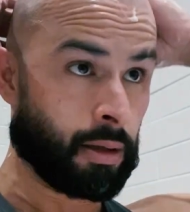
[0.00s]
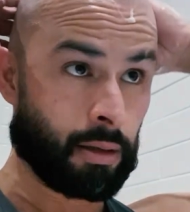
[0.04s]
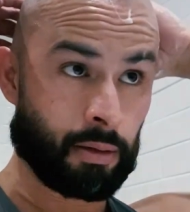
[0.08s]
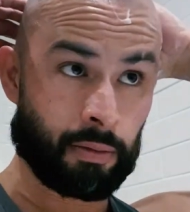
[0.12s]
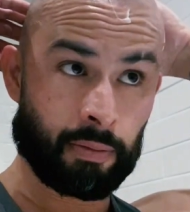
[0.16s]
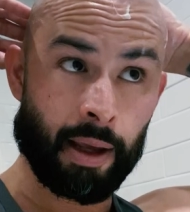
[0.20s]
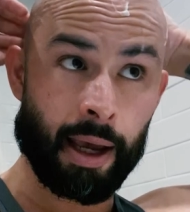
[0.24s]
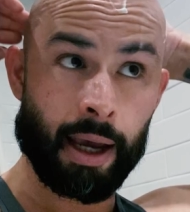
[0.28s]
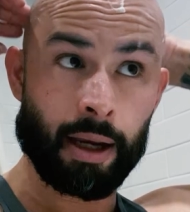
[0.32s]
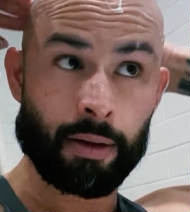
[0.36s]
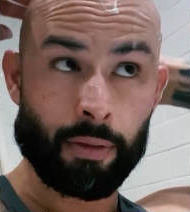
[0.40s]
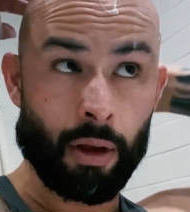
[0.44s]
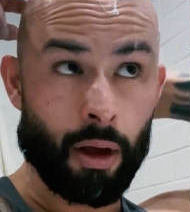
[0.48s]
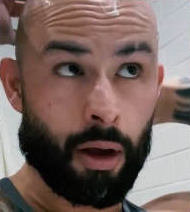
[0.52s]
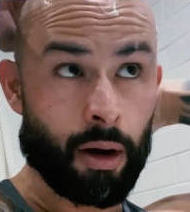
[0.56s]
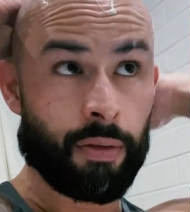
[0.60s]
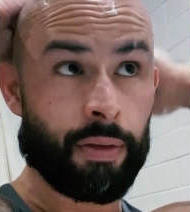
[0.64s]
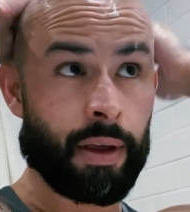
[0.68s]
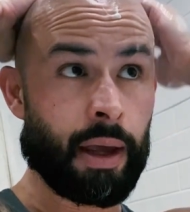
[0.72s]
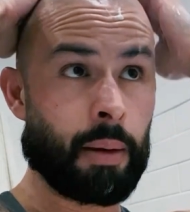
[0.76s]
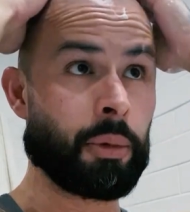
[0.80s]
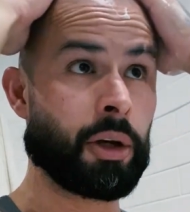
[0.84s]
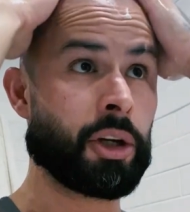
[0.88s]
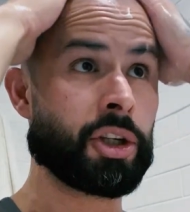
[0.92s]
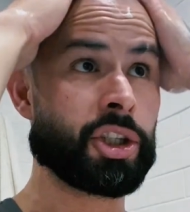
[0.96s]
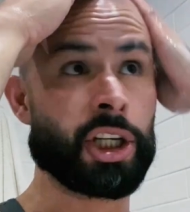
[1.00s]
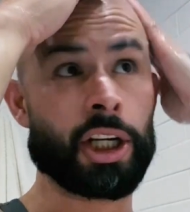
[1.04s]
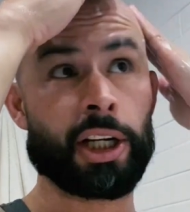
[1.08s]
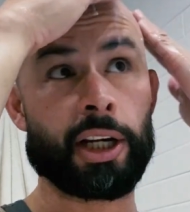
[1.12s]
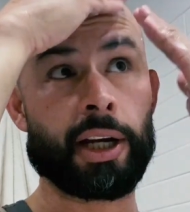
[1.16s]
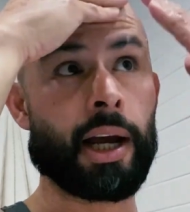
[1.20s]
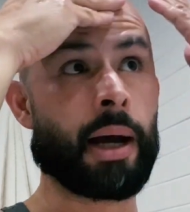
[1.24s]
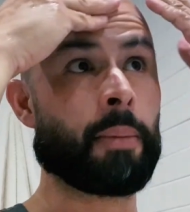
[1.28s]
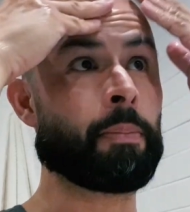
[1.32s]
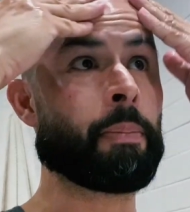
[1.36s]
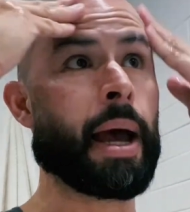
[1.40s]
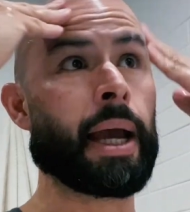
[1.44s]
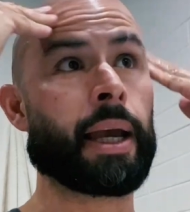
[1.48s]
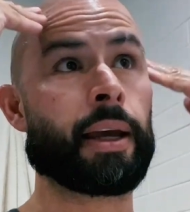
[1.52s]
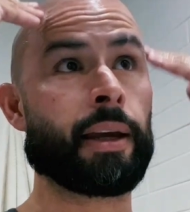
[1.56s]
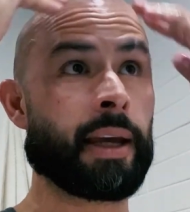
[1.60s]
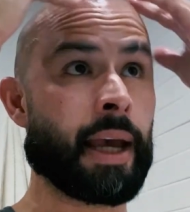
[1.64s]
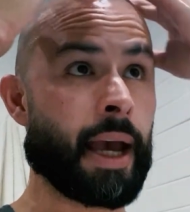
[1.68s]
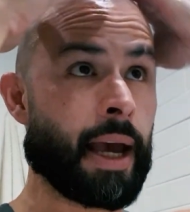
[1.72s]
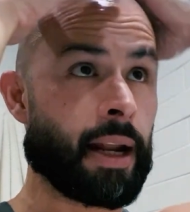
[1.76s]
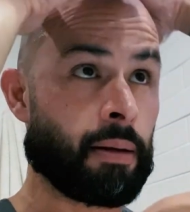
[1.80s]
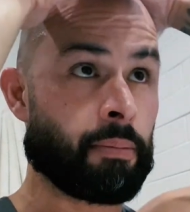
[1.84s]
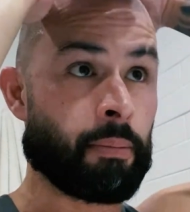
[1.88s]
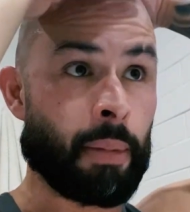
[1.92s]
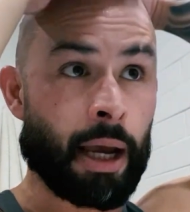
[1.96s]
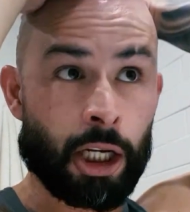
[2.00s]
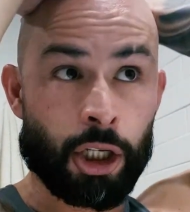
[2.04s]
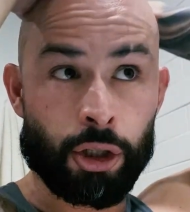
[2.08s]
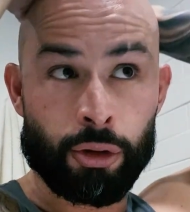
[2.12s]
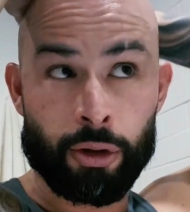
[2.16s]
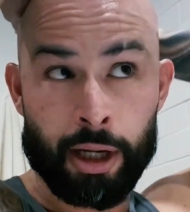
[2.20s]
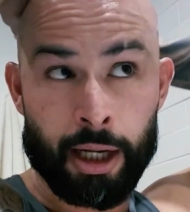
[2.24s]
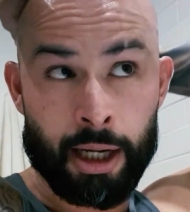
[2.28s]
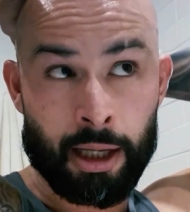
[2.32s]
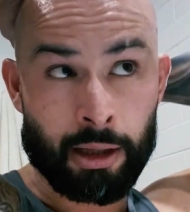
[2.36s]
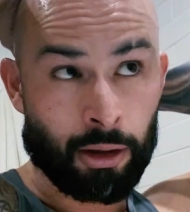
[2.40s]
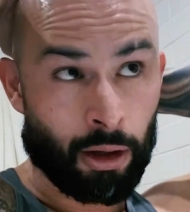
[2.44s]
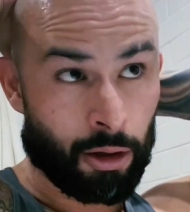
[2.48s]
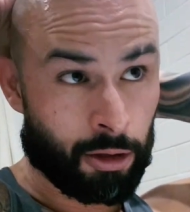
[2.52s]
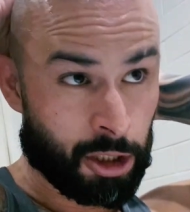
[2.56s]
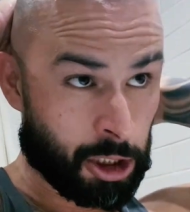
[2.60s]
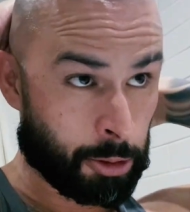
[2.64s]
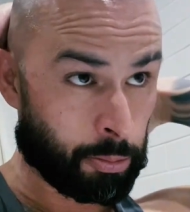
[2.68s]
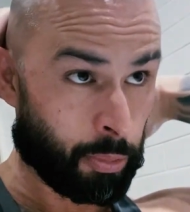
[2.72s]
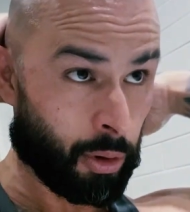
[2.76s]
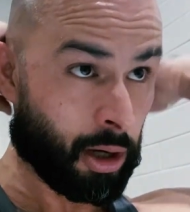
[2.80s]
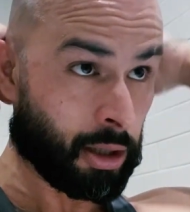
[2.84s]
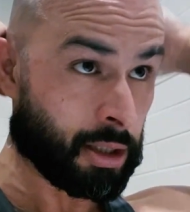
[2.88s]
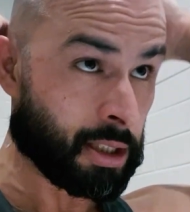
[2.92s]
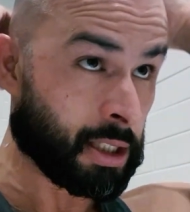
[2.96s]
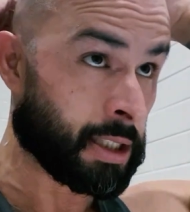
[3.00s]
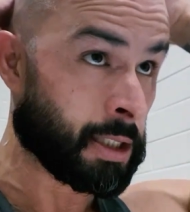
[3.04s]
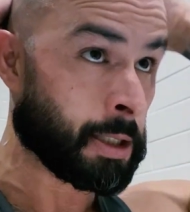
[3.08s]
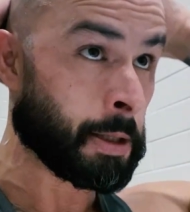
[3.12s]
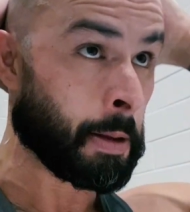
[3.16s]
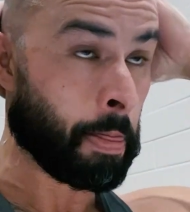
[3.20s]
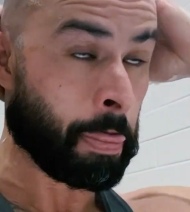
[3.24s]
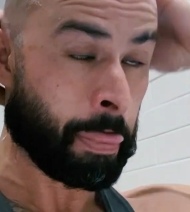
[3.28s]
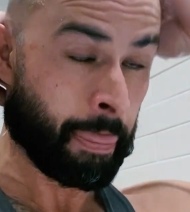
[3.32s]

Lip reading: Take note of them, because you're going to come back again and make sure you get those spots.